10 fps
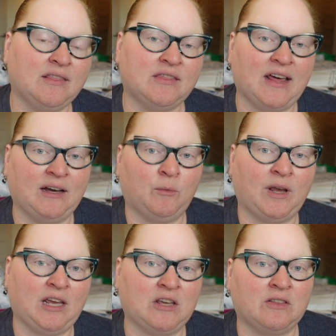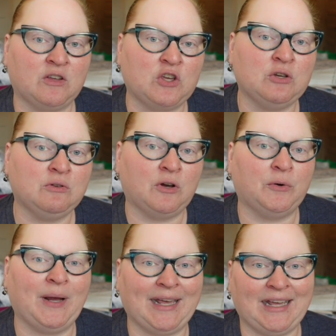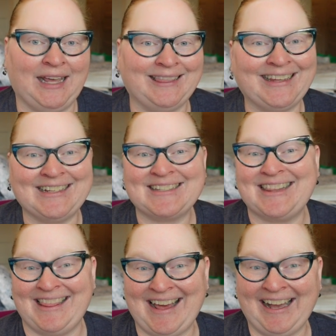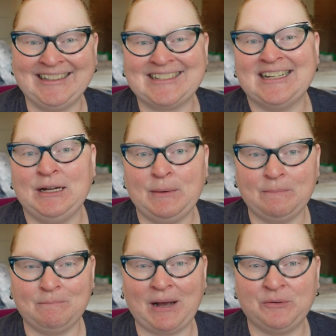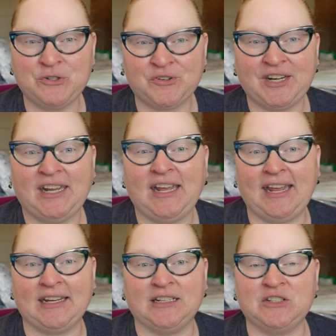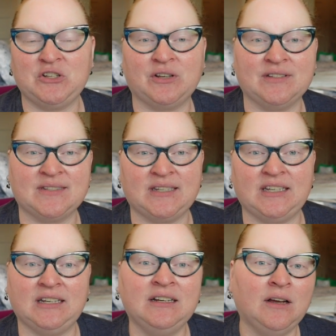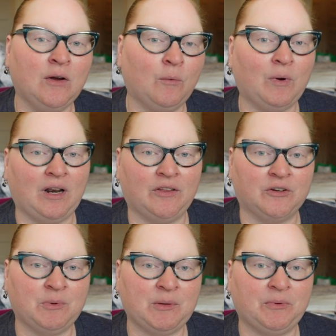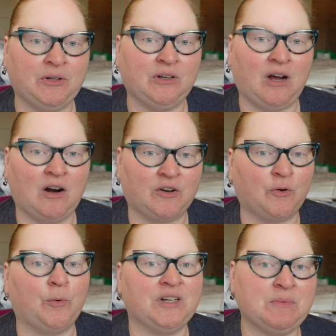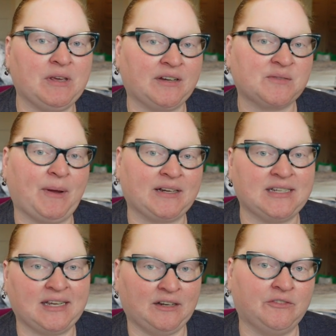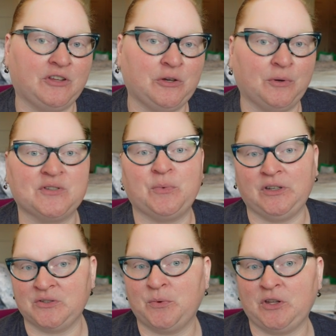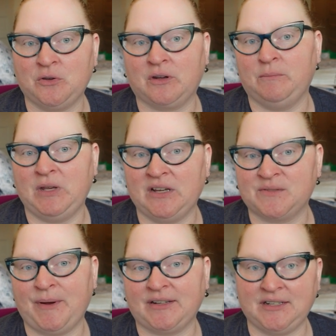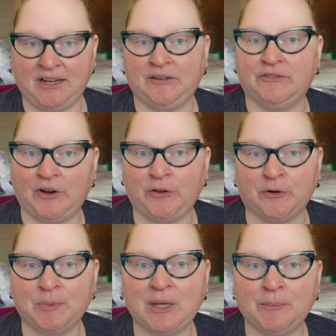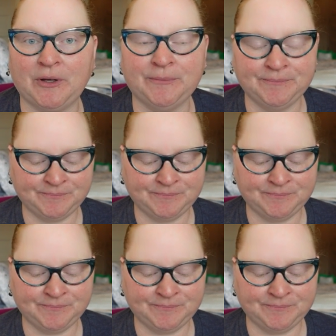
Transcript: That way, you know at least that boundary and you can see what other people are going to be expecting out of you as well as what you can be expecting out of other people.